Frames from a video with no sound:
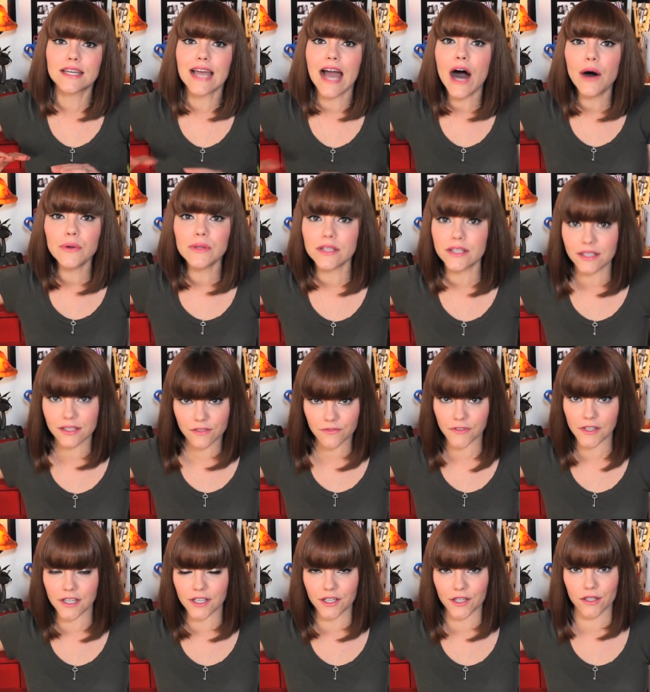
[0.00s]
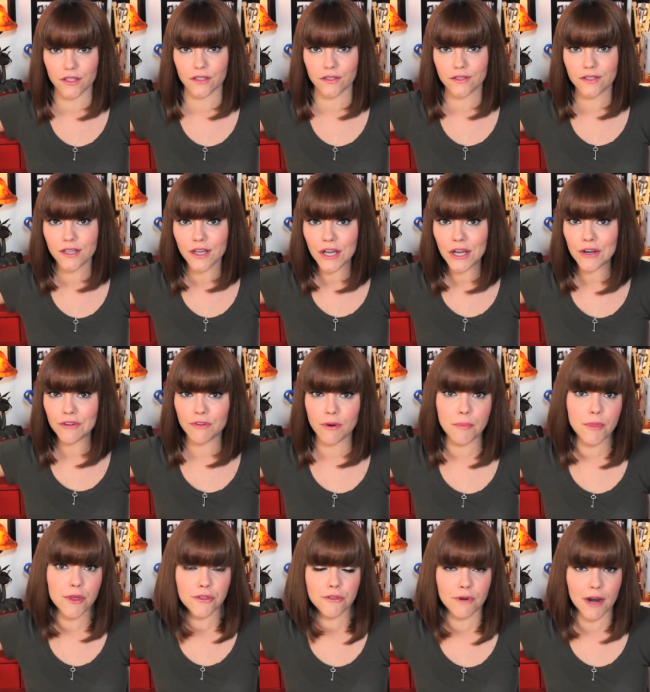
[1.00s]
countless videos
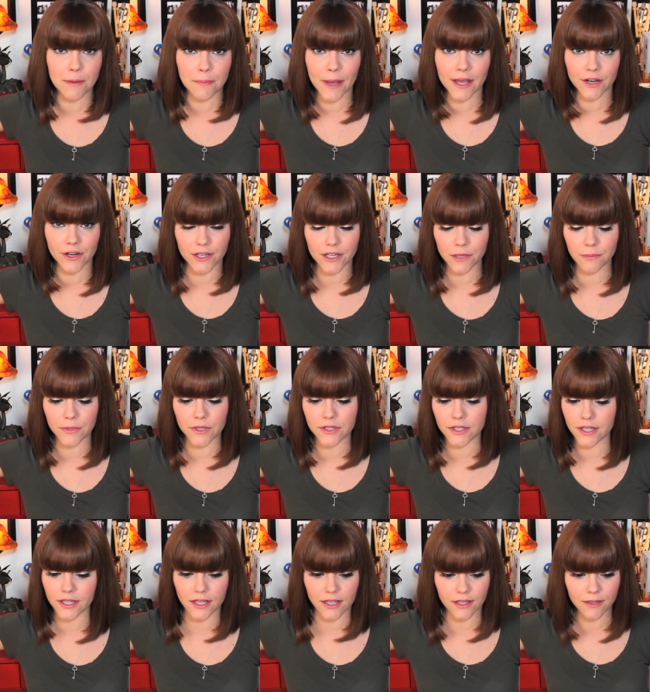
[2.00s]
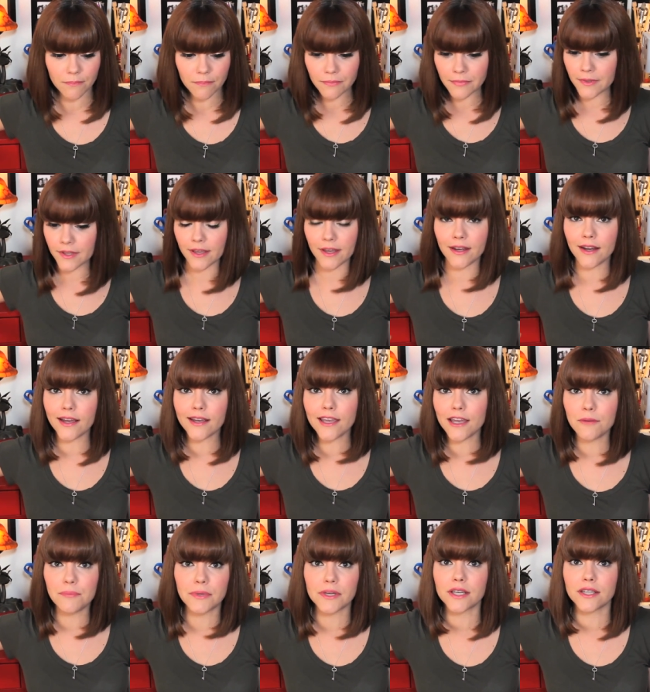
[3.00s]
from the Threadbanger community. And I
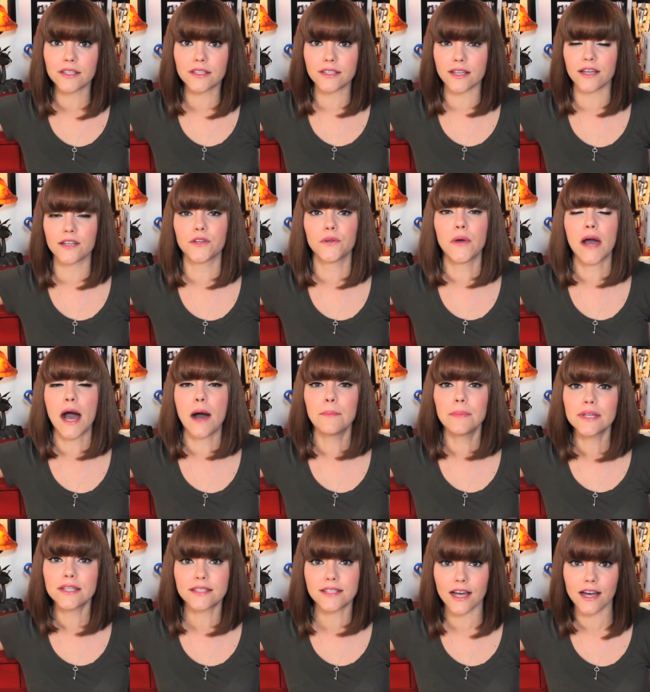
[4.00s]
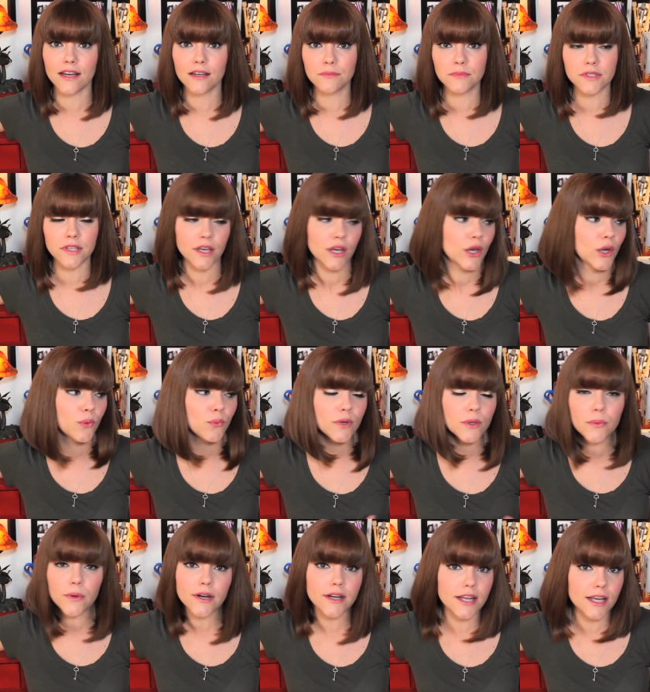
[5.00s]
can't begin to tell you how many times we
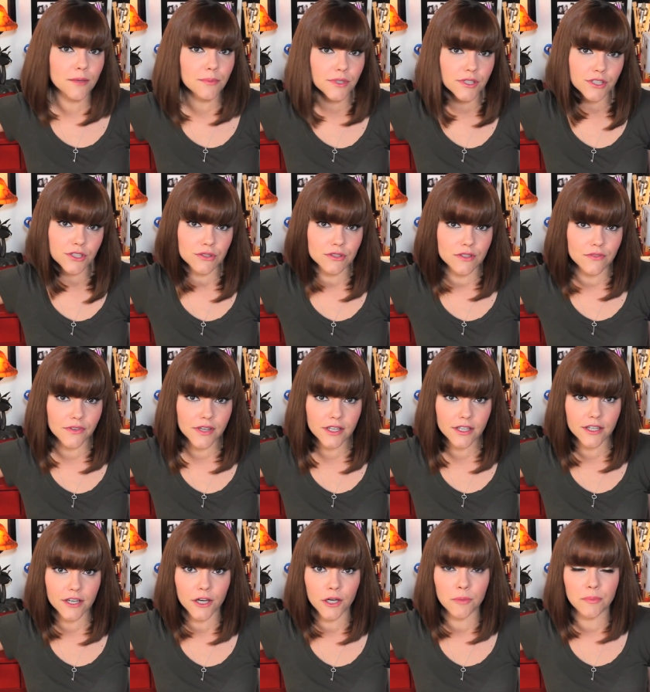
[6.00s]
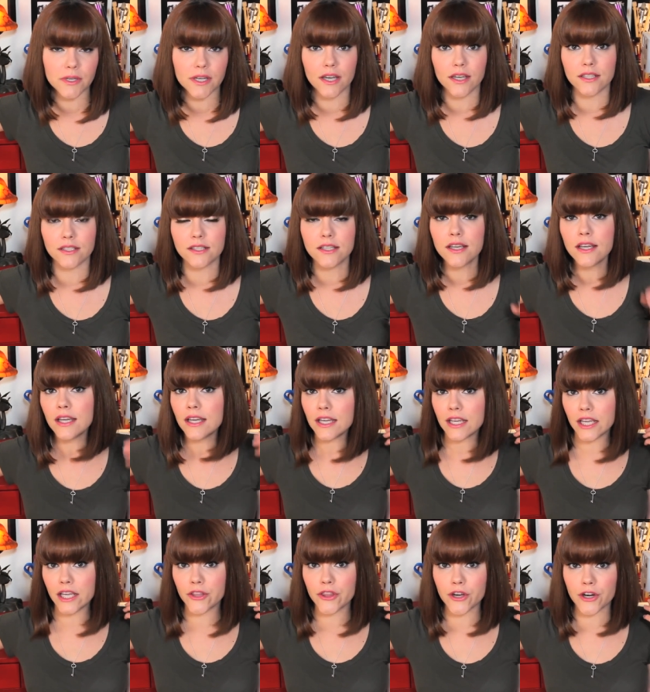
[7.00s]
weren't able to use a video because
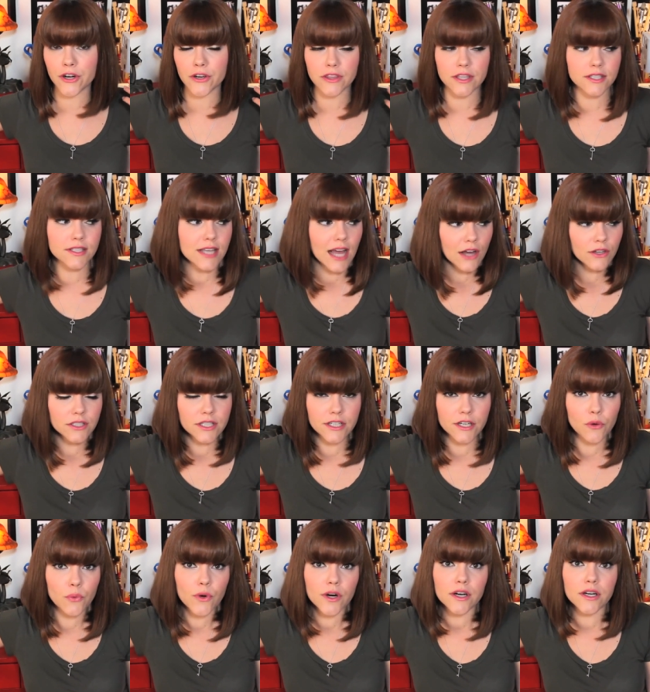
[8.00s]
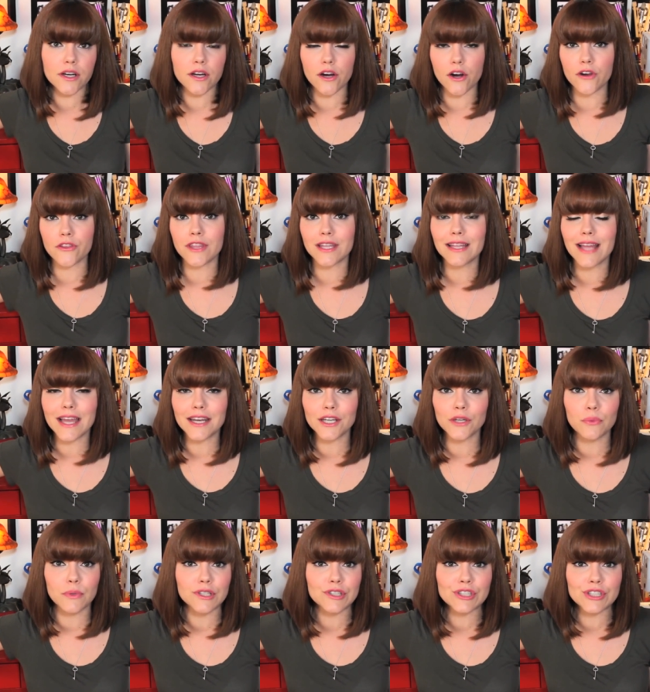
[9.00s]
either the sound didn't work or the
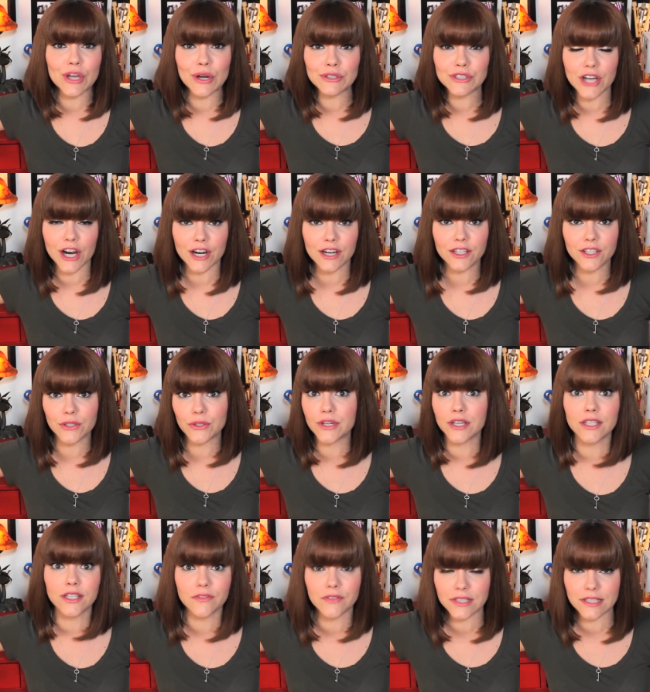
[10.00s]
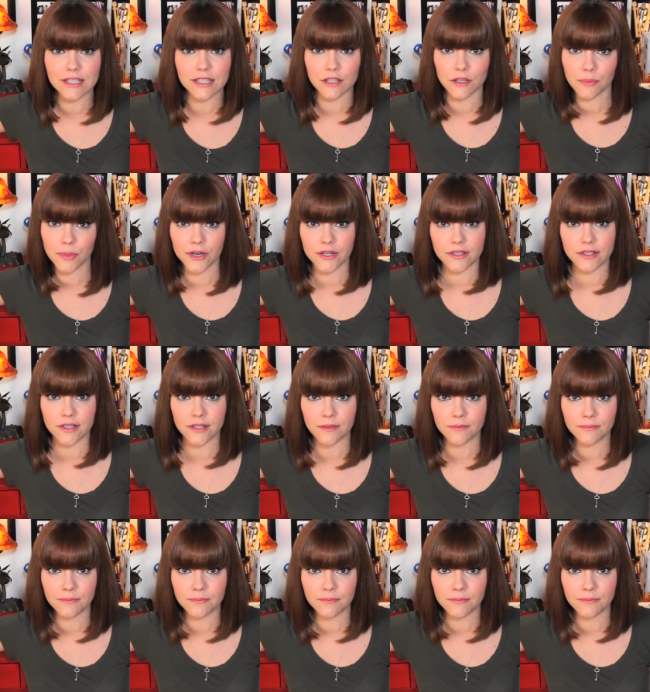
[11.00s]
lighting was so dark you couldn't even see the person.